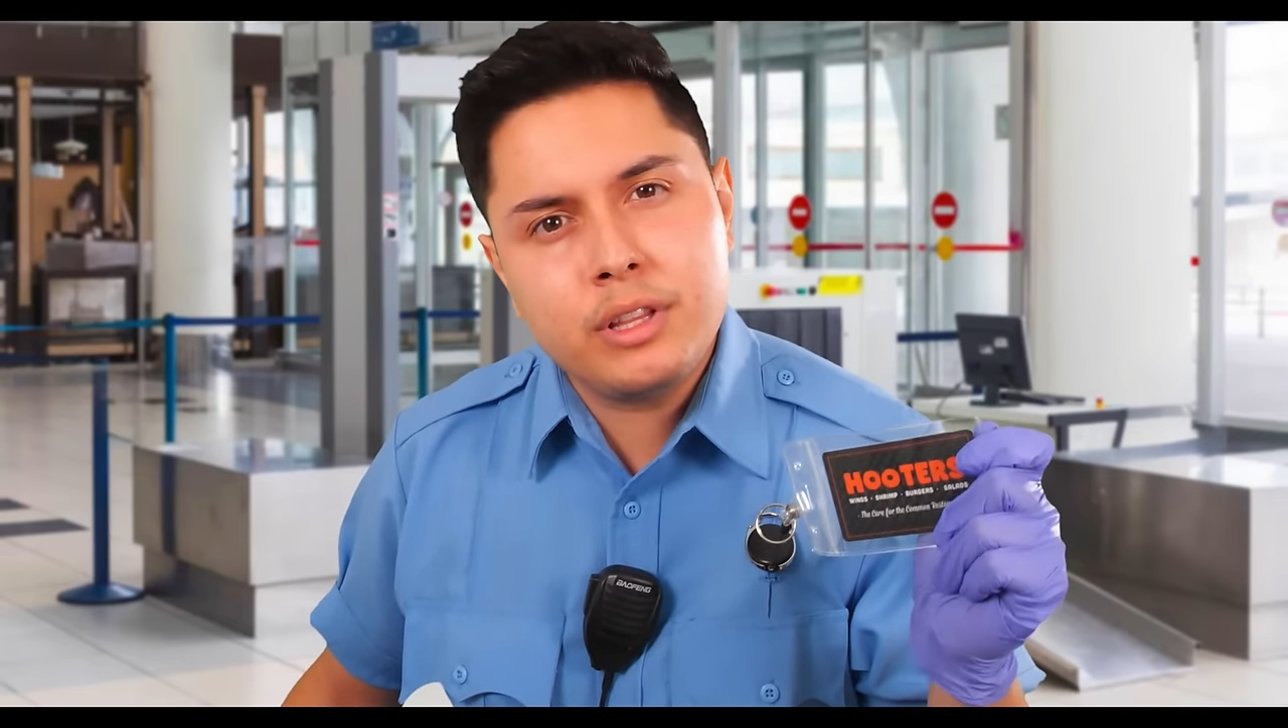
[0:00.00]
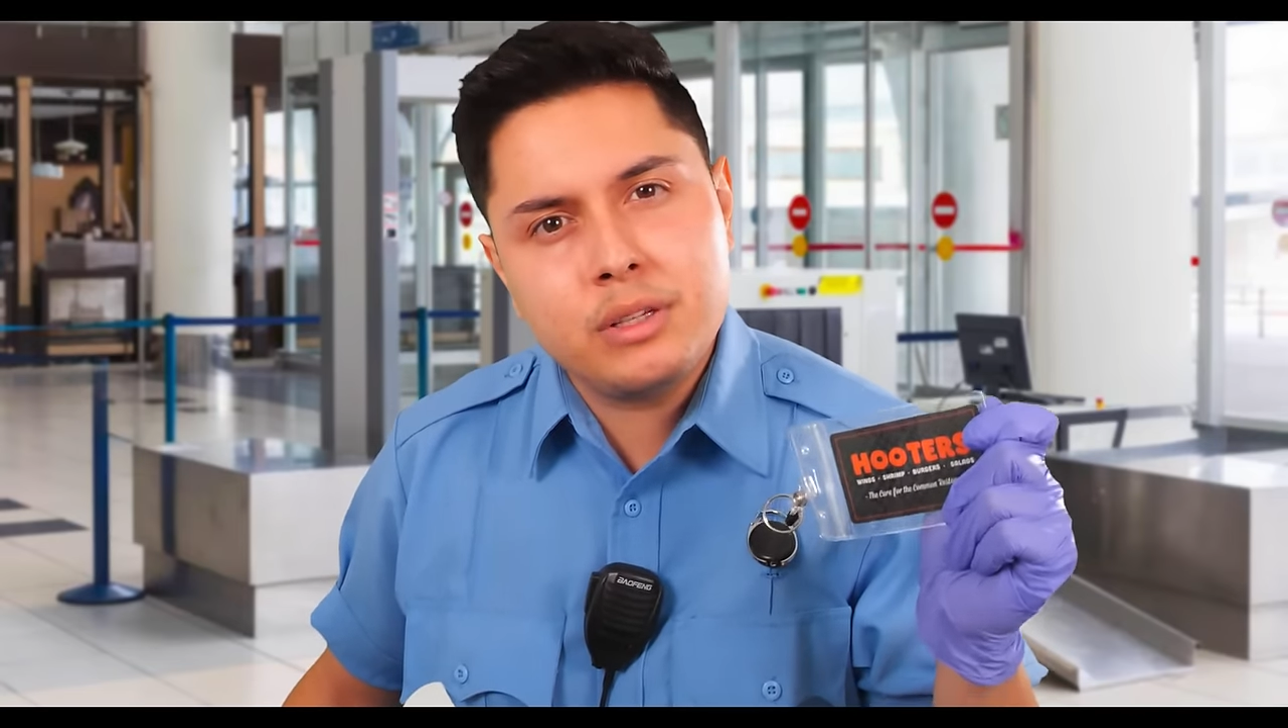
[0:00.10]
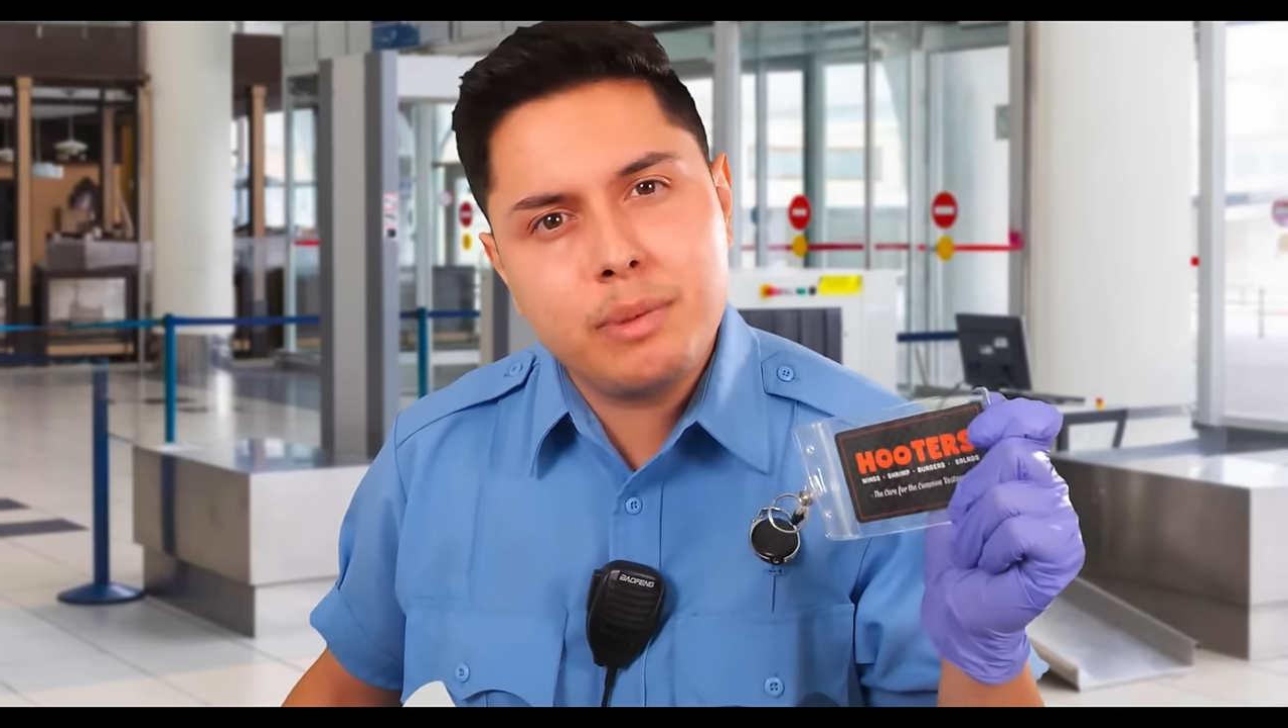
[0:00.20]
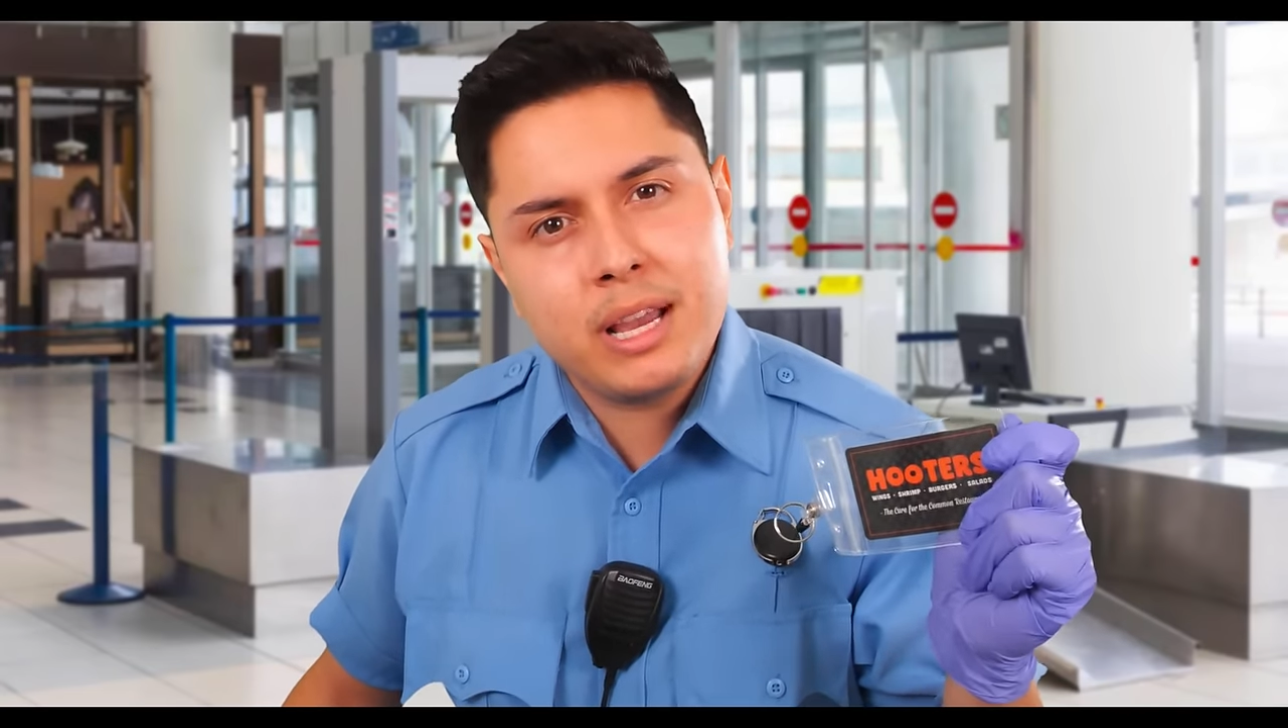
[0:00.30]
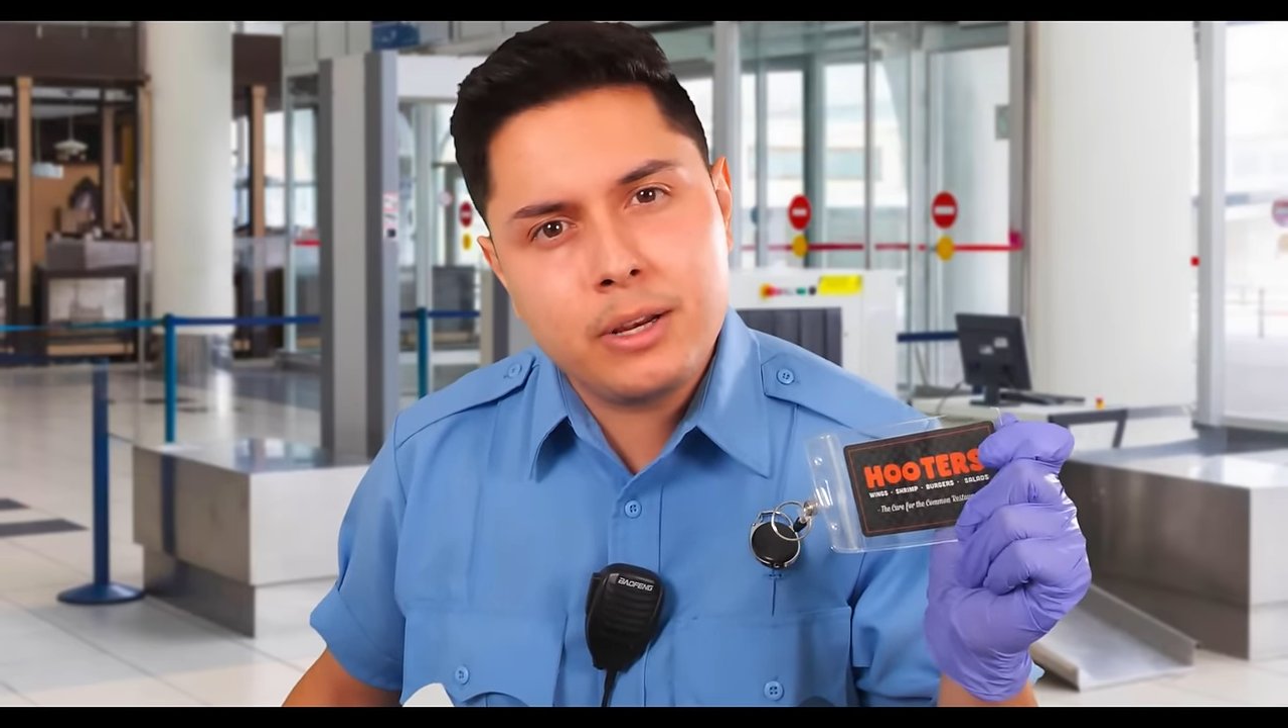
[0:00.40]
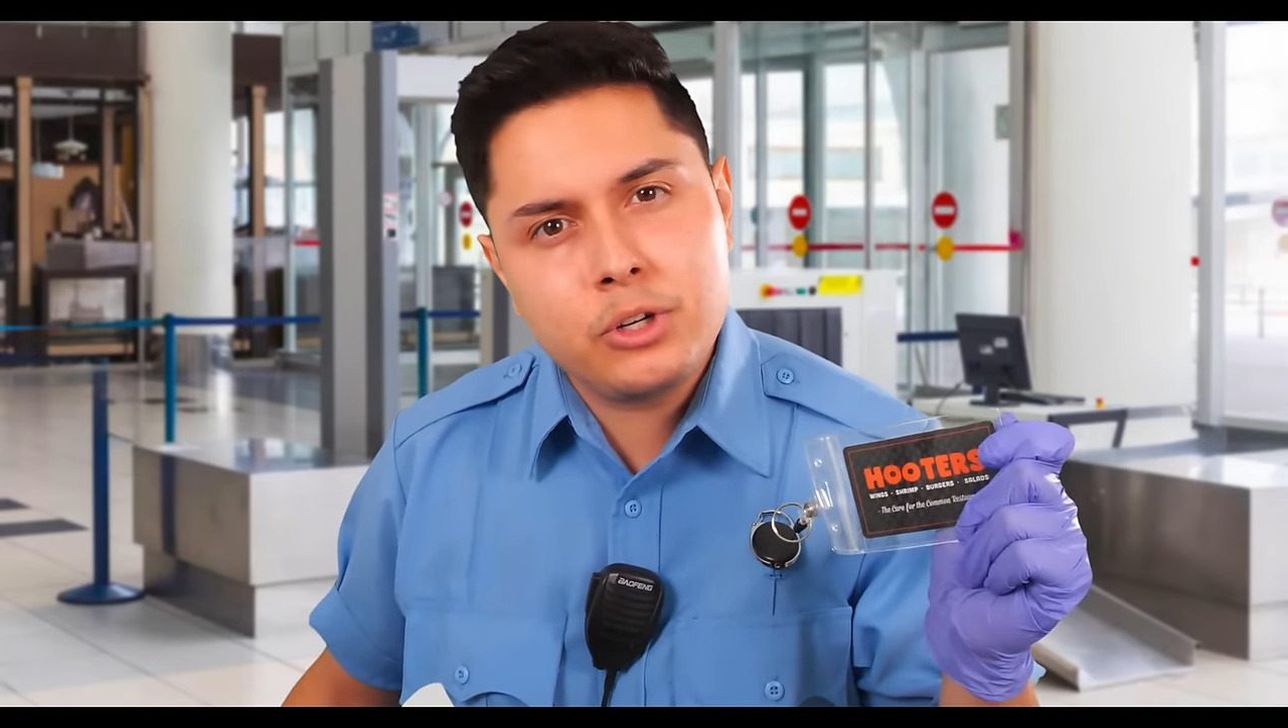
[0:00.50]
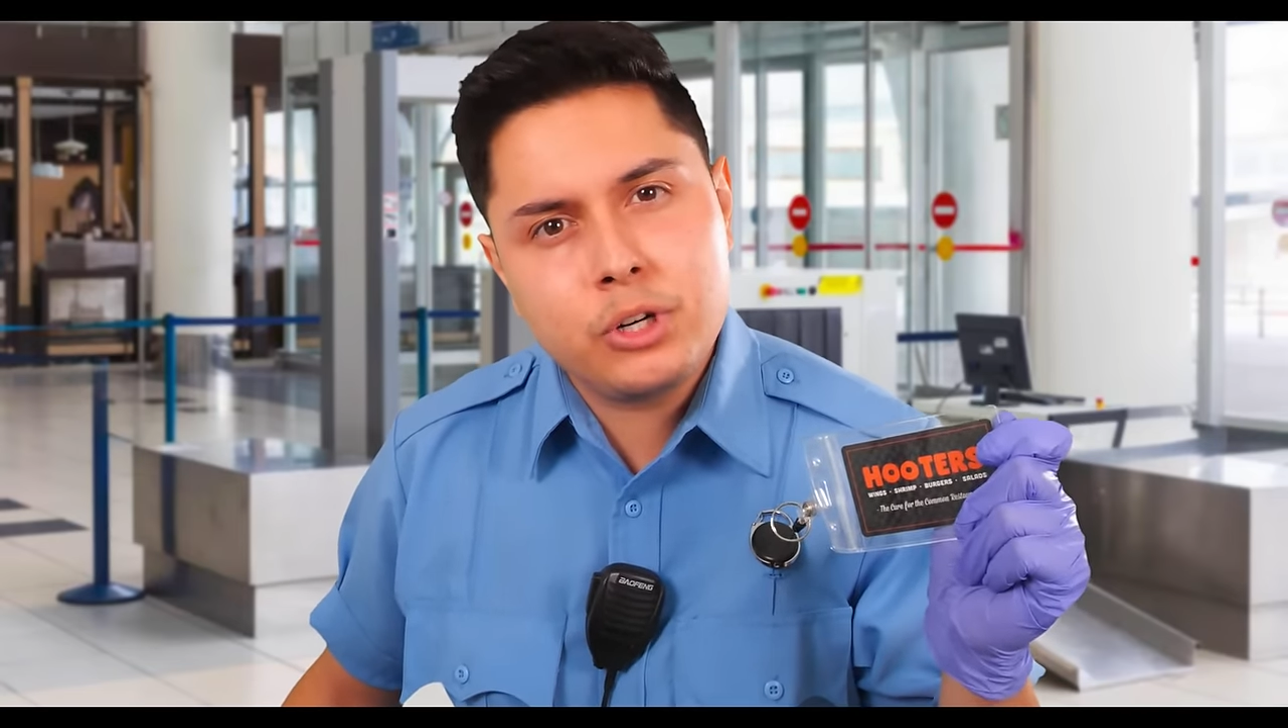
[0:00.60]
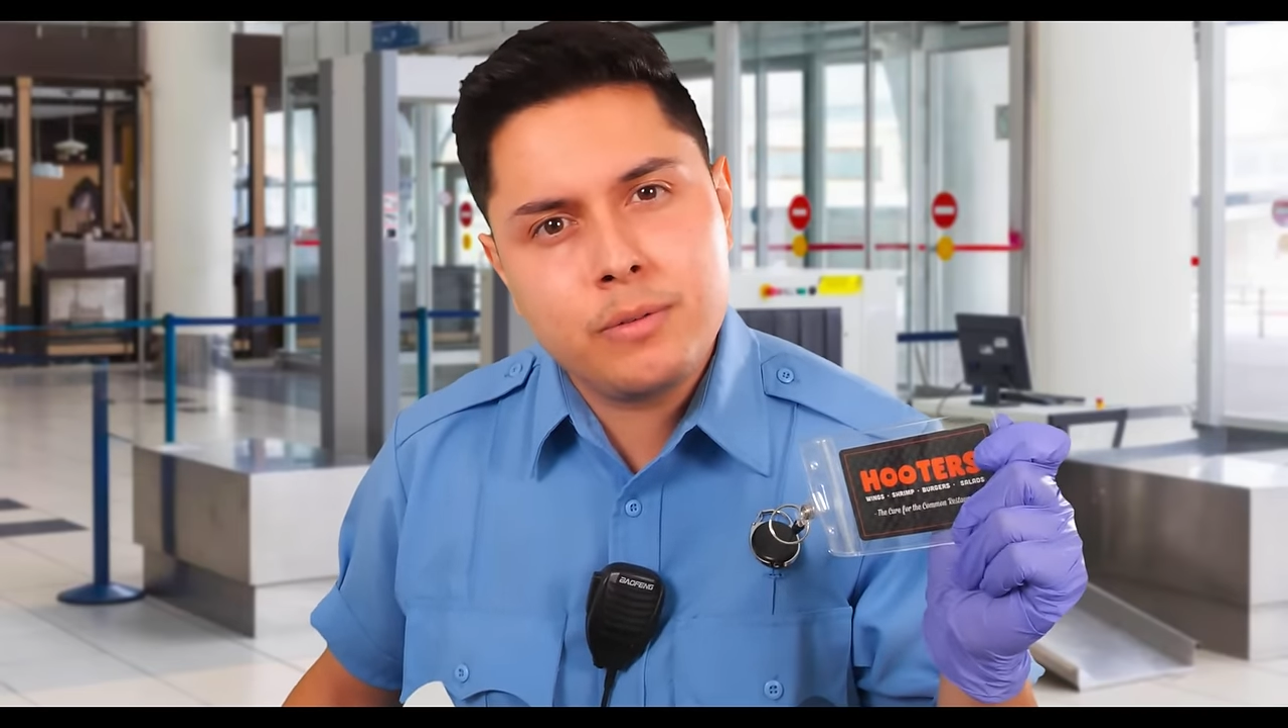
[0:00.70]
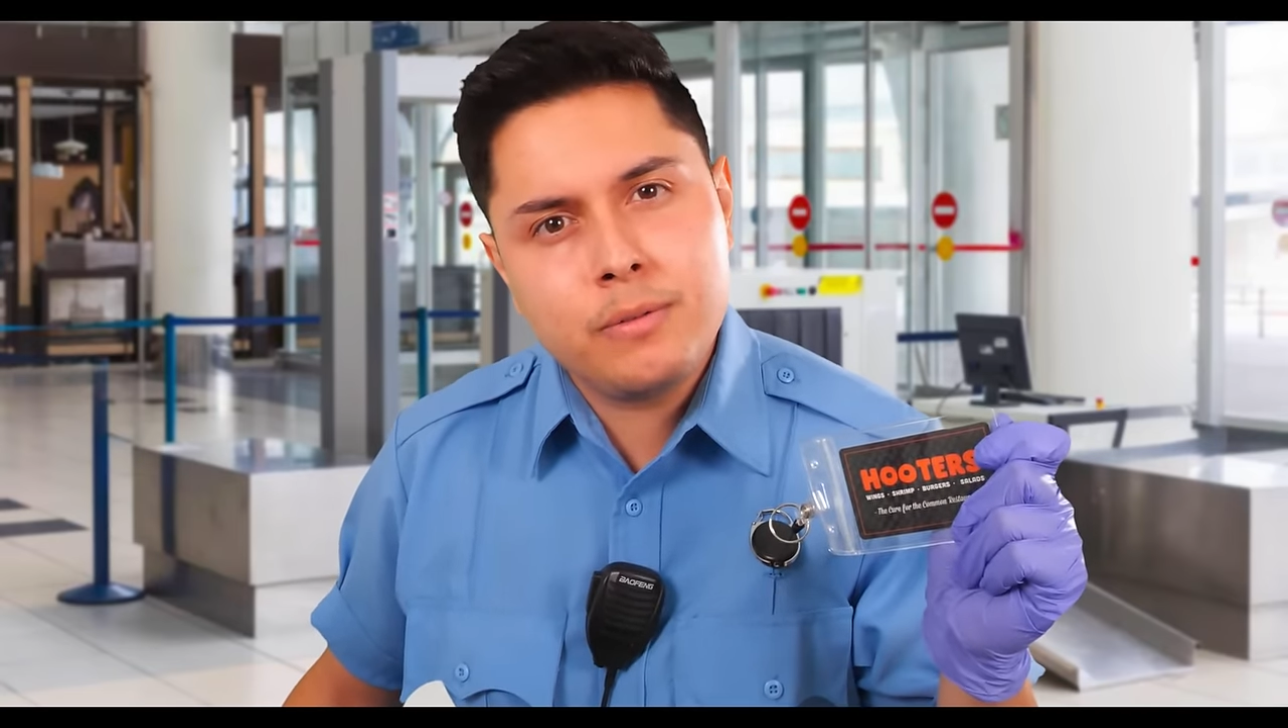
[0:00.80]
this badge?